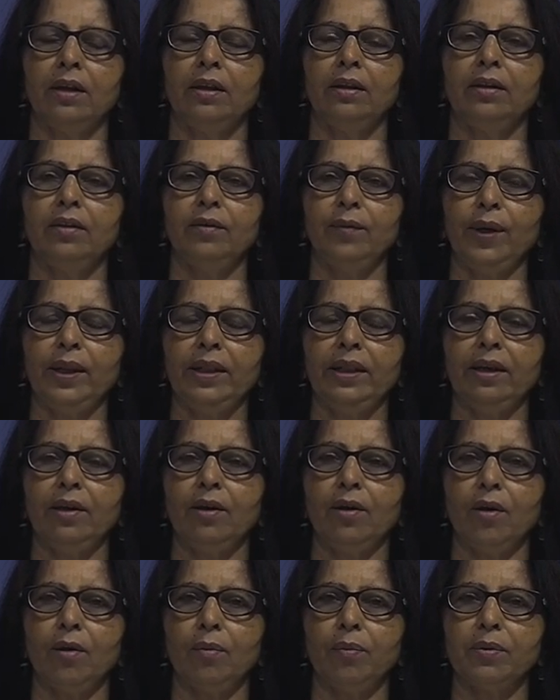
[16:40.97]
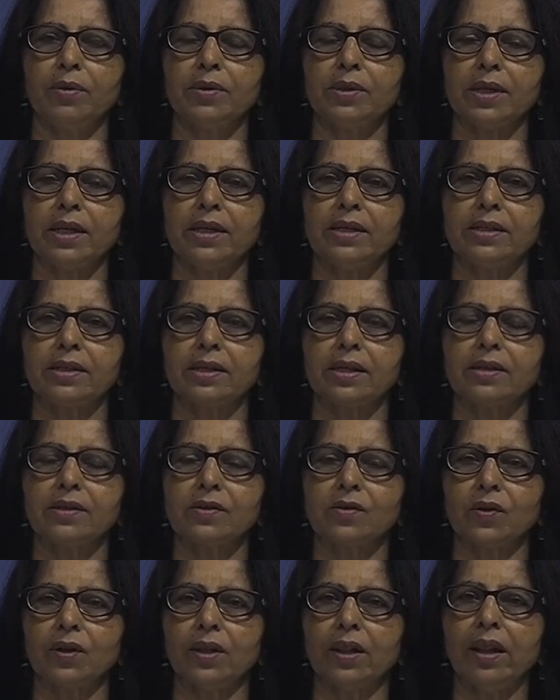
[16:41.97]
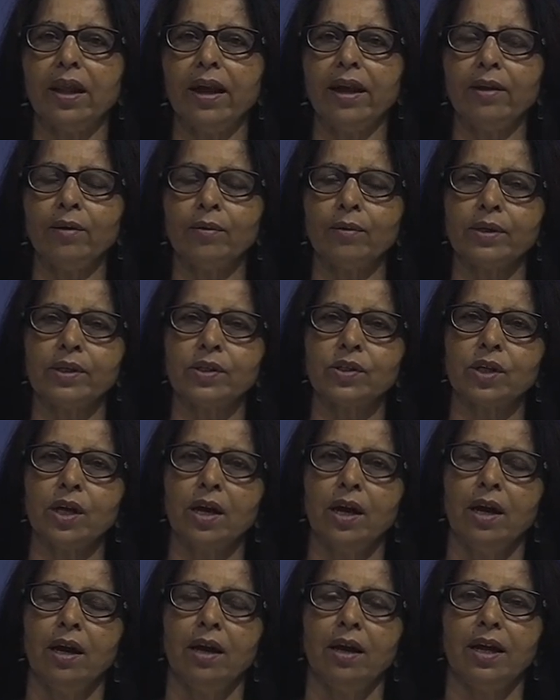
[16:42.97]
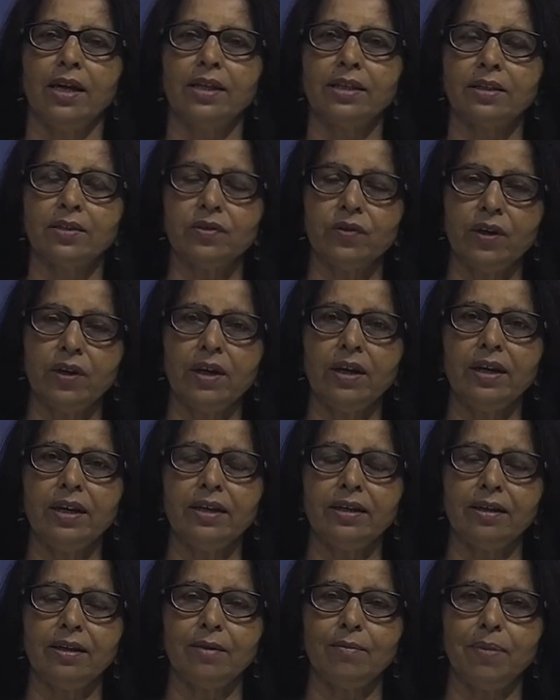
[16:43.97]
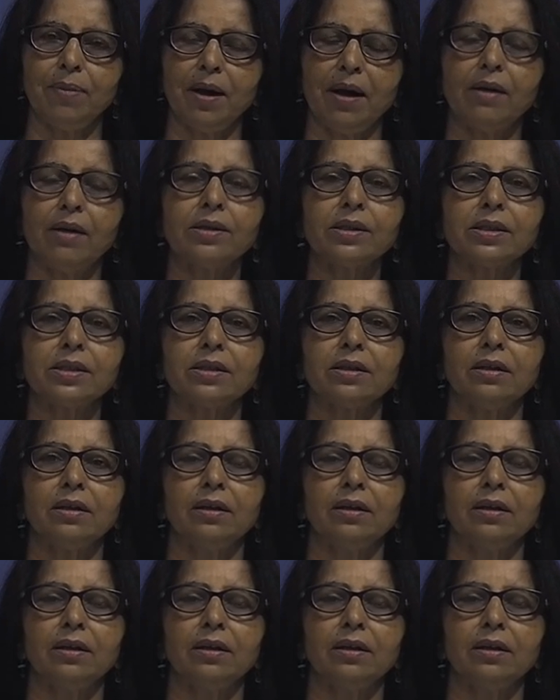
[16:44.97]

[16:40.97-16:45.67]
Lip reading: the Vedic corpus and Sanskrit language as the real Indian past.